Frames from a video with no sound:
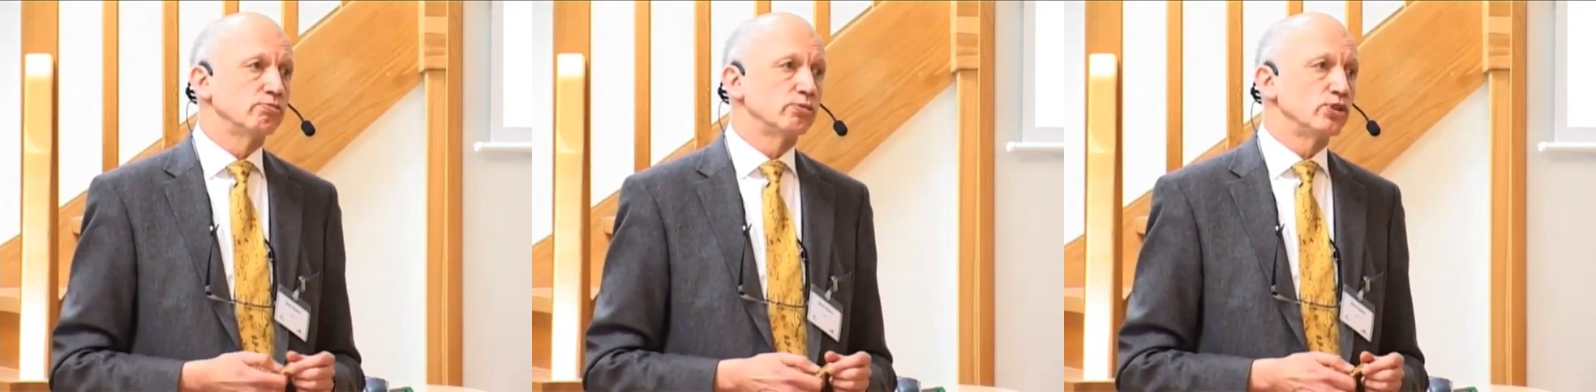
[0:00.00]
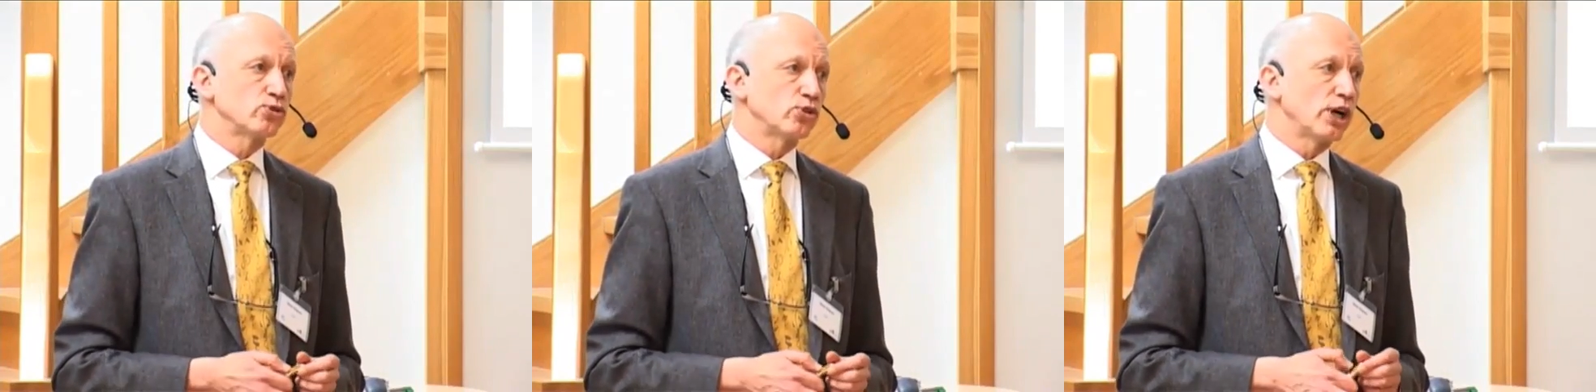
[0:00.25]

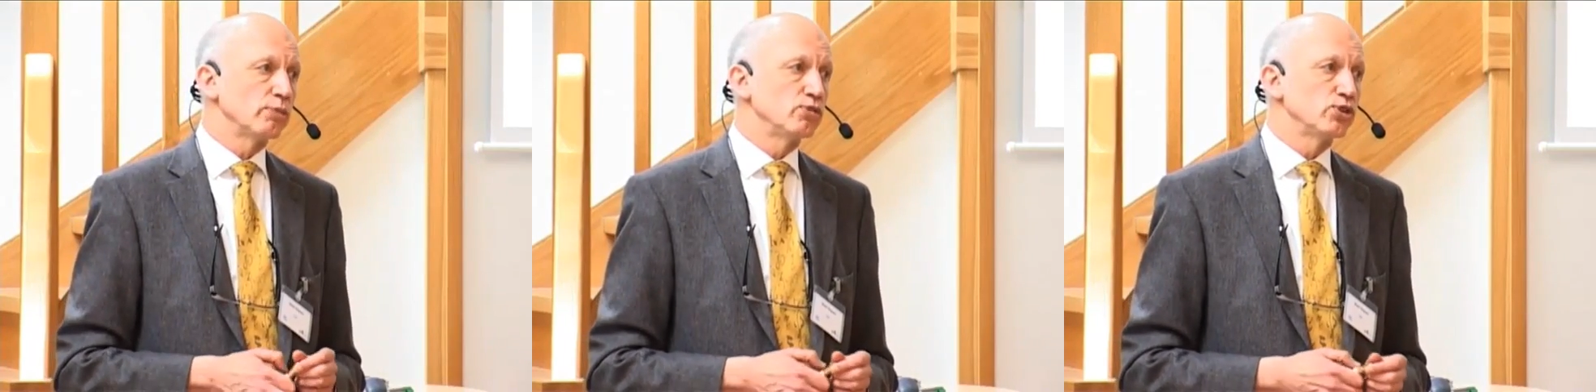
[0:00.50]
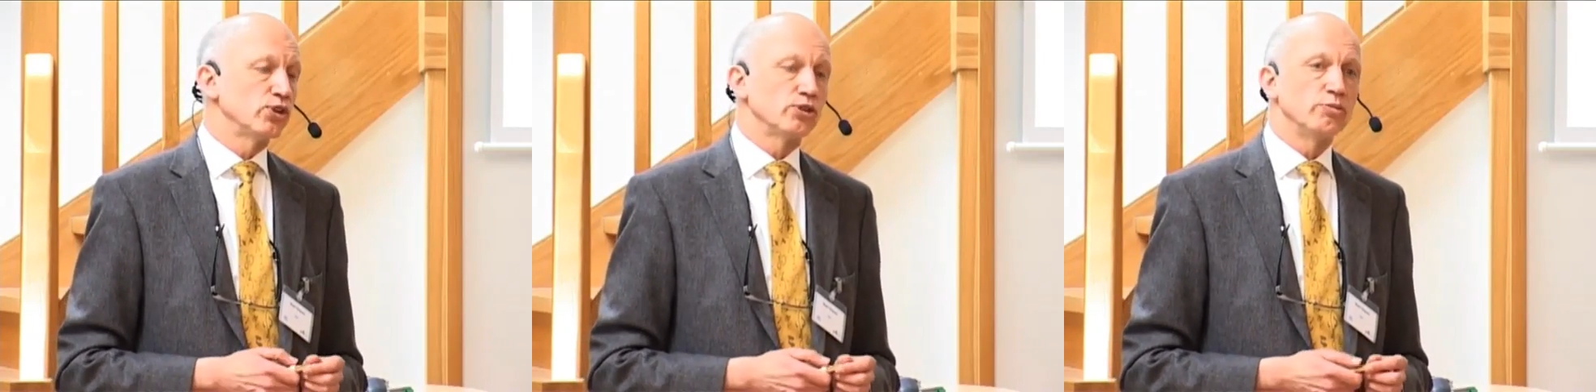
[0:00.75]

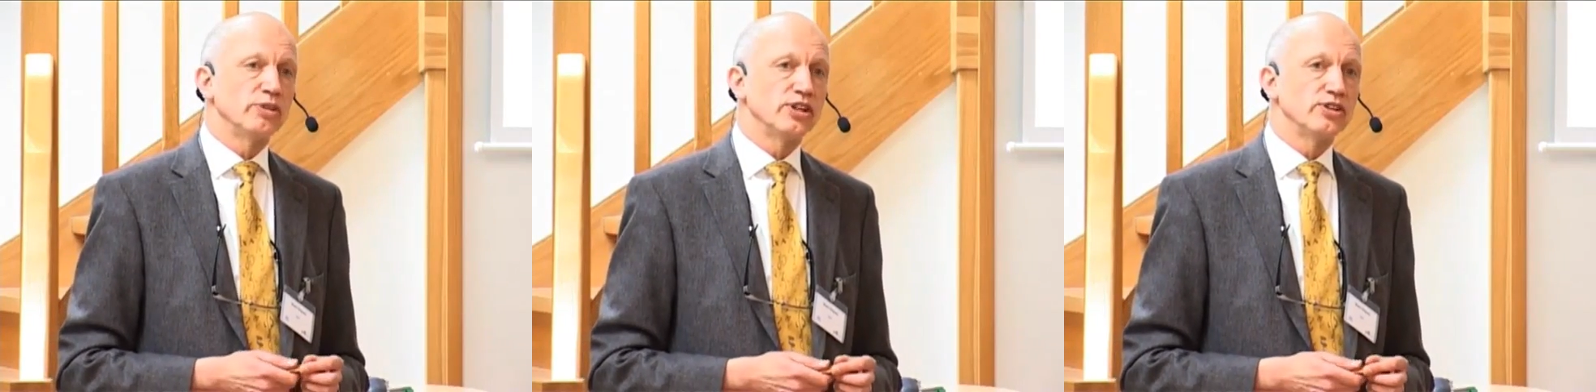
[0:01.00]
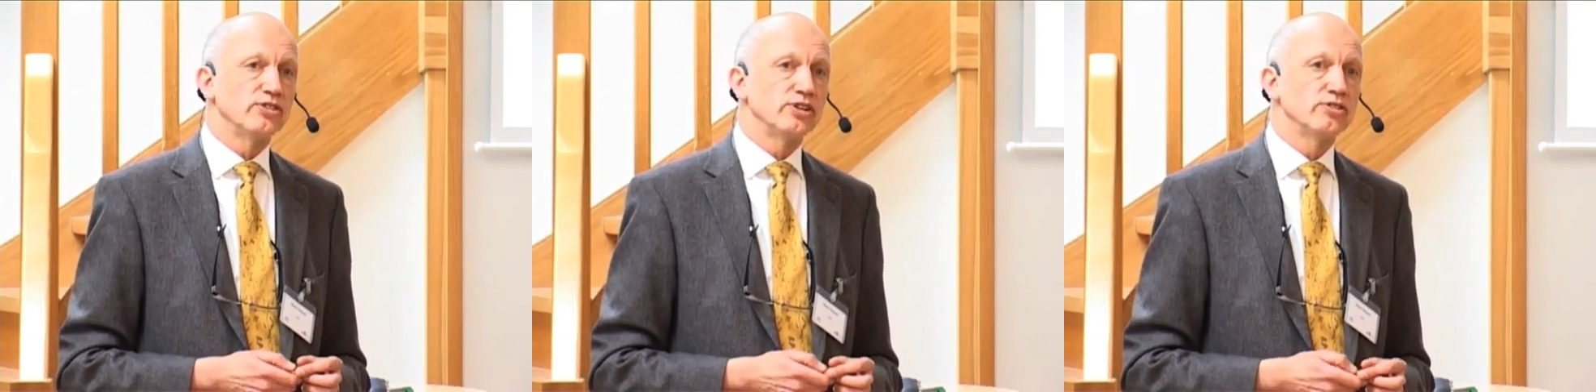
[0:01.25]
prescribed certain
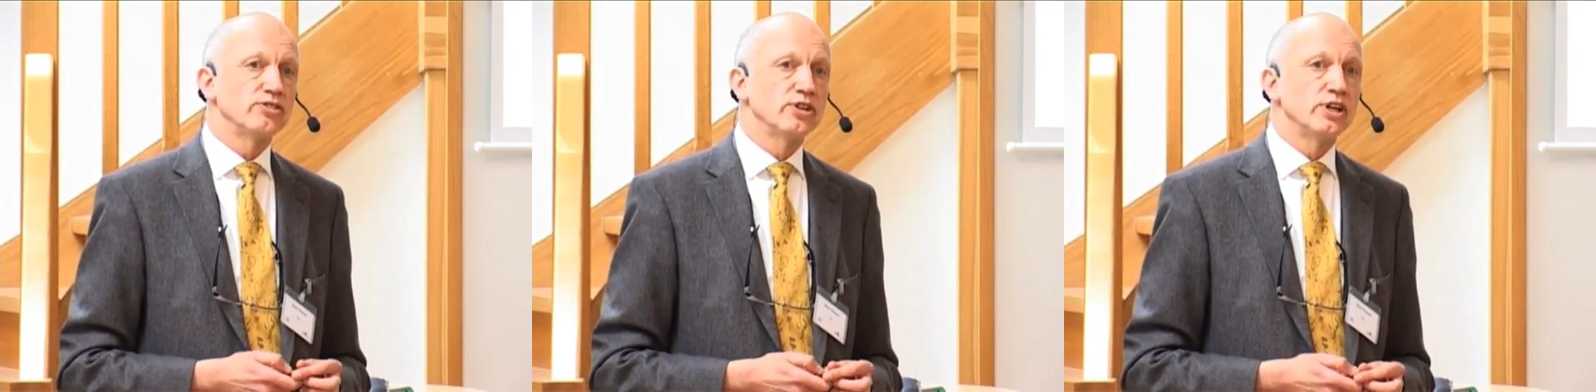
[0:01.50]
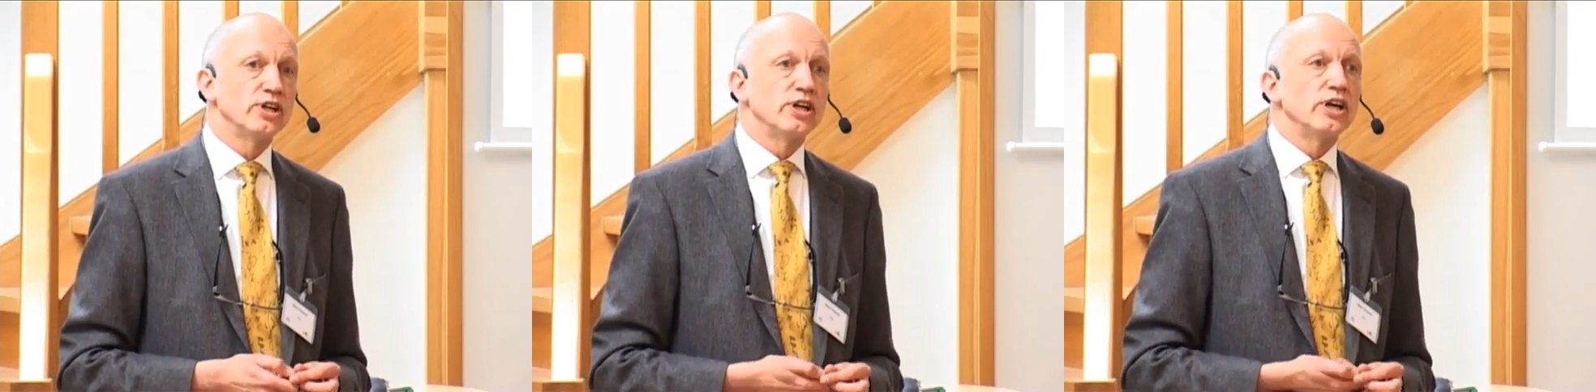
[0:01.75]
medicines.
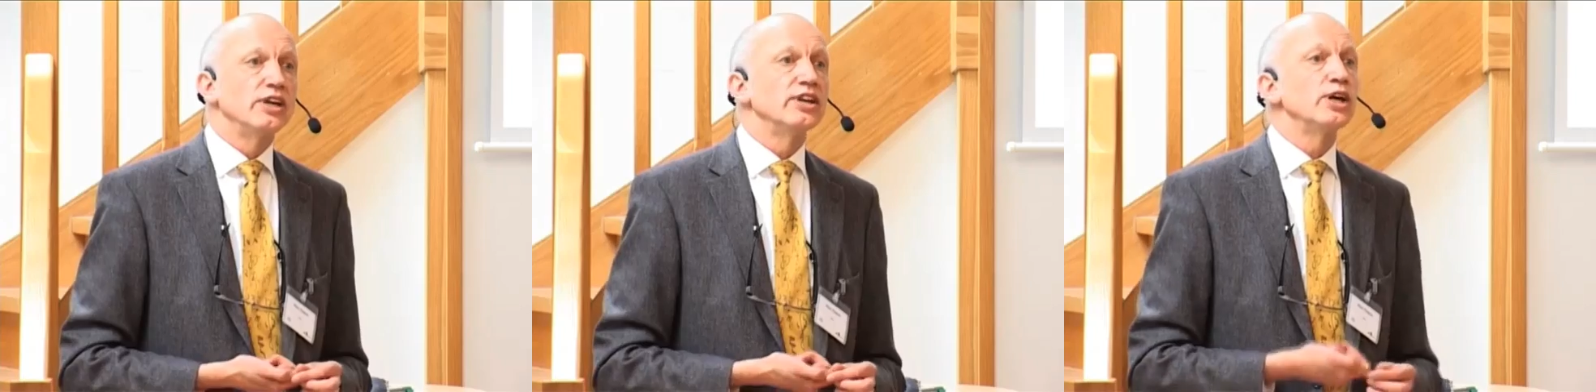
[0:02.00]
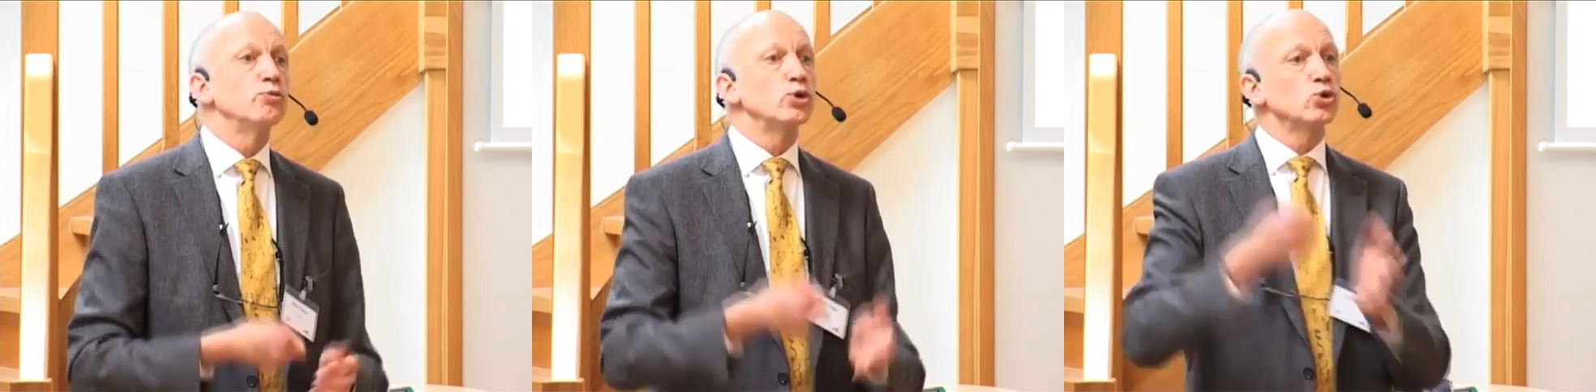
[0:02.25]
And
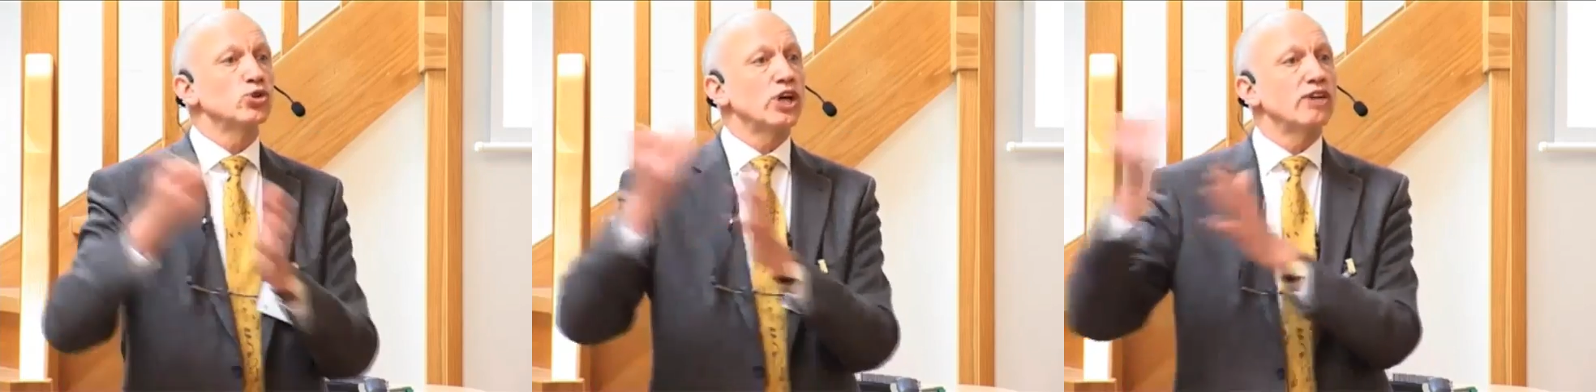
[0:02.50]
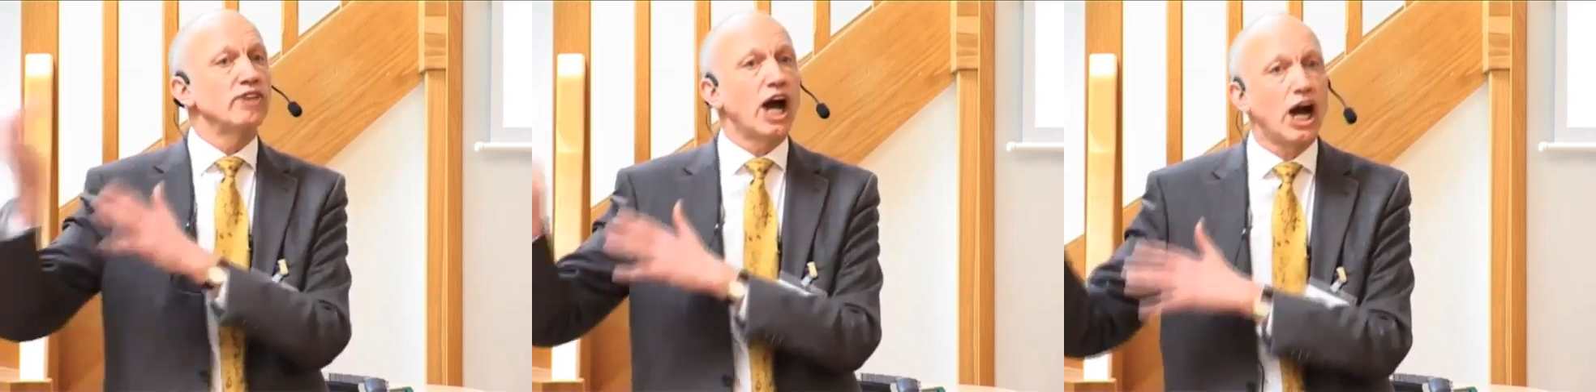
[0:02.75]
then we
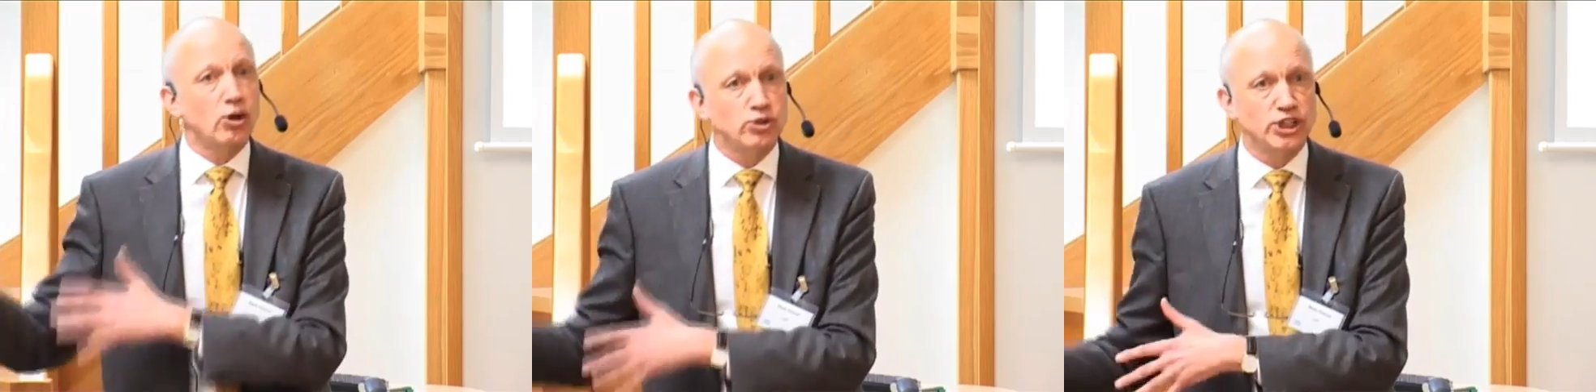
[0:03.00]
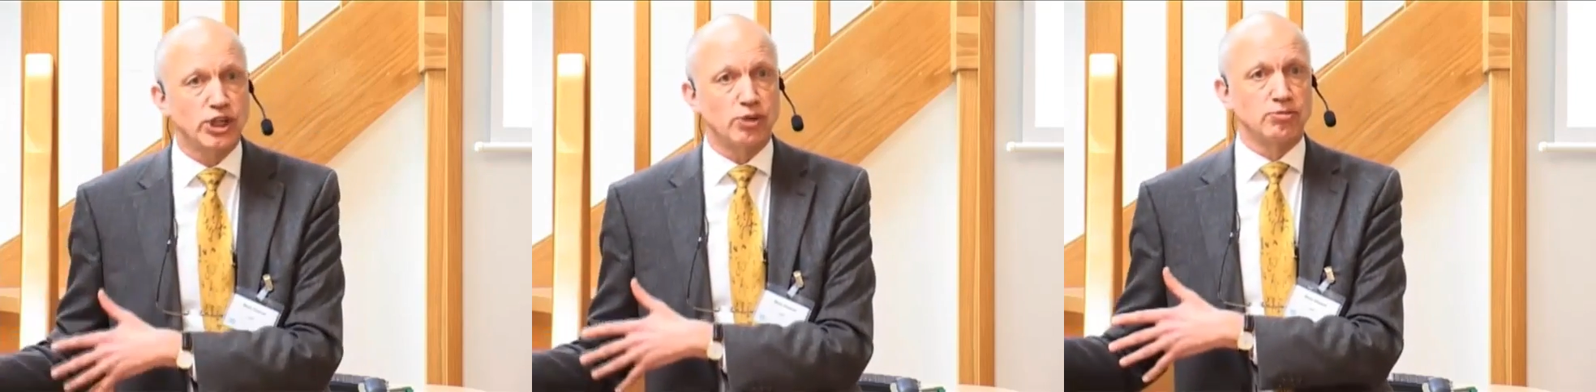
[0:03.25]
also have
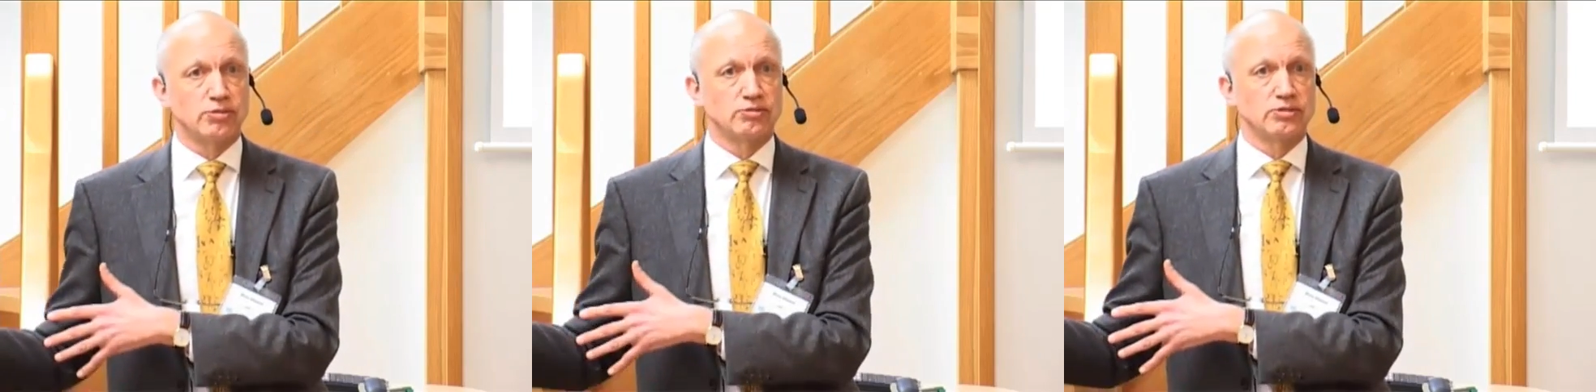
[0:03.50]
outcome